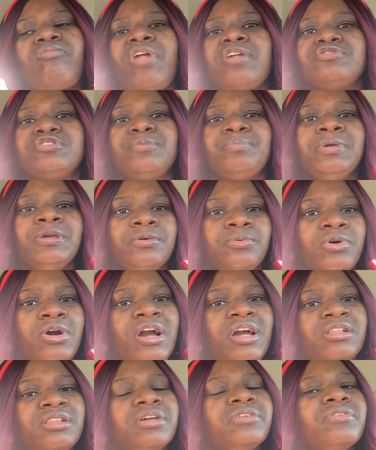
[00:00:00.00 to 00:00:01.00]
to me where
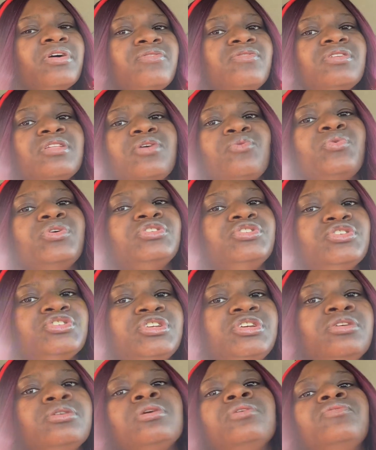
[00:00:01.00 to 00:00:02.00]
I live, I feel like winter's
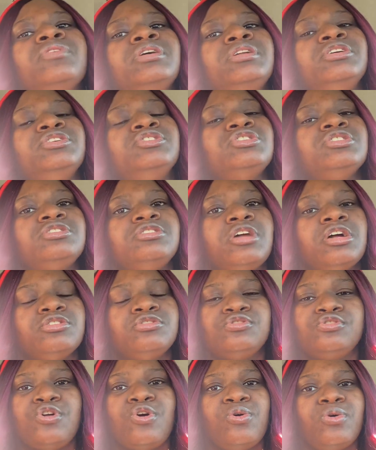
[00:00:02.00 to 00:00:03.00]
here already. It's just not
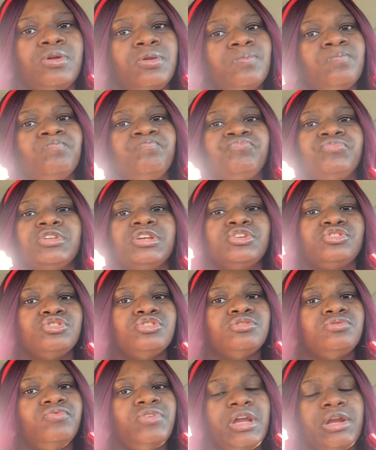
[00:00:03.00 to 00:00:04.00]
snowing. It's
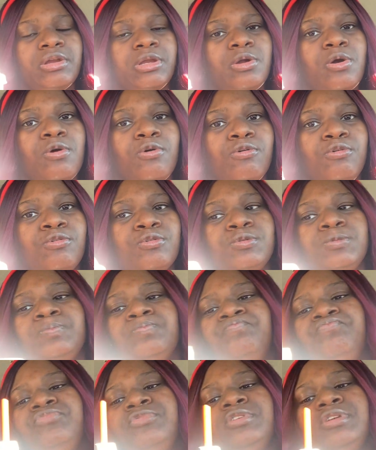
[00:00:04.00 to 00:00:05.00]
just very cold.
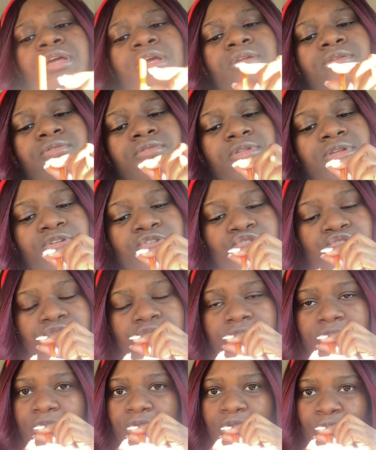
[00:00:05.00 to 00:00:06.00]
And this
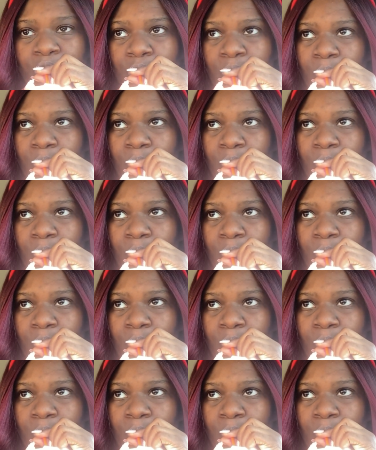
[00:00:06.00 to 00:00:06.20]
drink